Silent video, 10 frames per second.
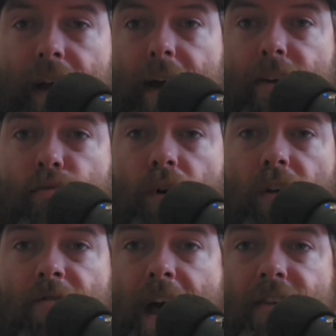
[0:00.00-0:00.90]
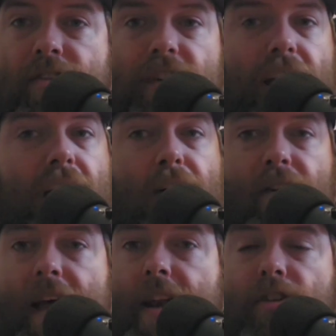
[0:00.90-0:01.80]
is one of the fastest takeoff
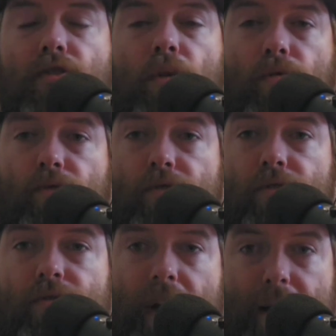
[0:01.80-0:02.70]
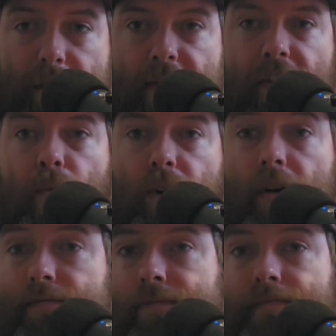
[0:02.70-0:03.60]
and landing drones that's out
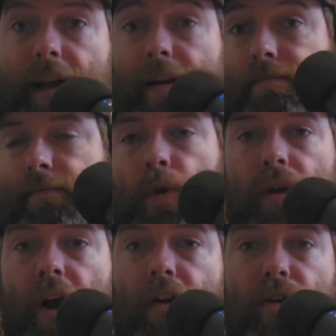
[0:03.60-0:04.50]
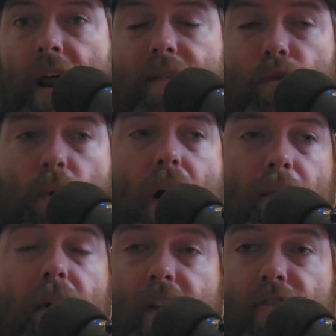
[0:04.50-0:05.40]
there. And you can argue that if you want,
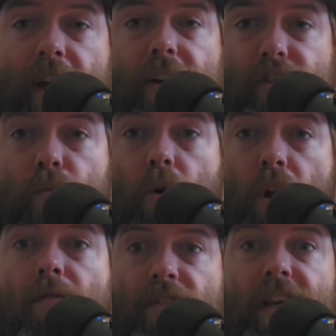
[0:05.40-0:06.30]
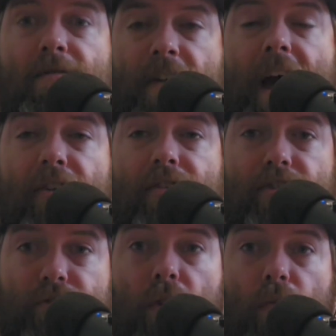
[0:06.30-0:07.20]
but it is actually one of the
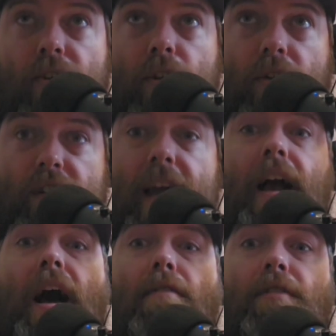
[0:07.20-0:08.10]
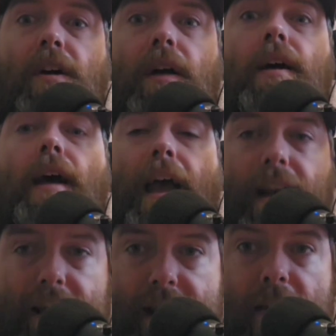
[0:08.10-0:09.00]
fastest drones that you can take off
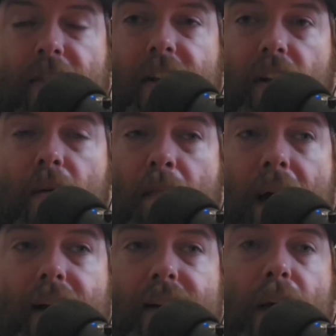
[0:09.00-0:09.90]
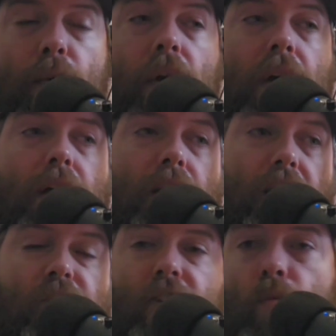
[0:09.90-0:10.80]
and get that thing to come back down, and
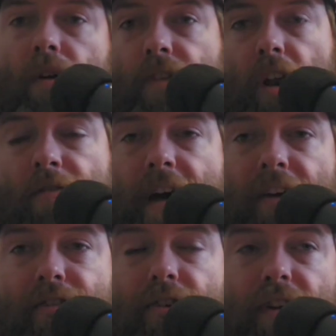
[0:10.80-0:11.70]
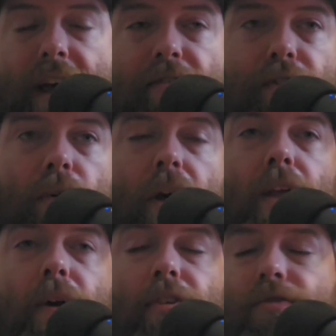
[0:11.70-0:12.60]
this thing would have done it faster than that. So
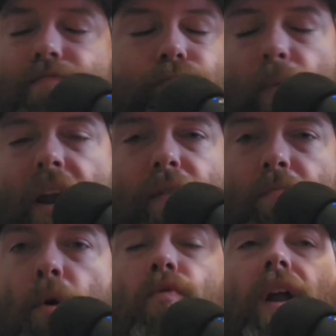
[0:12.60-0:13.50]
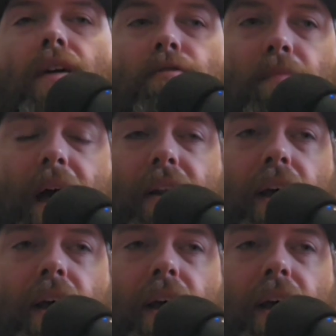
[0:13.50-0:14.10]
anyways, whatever, moving on from that,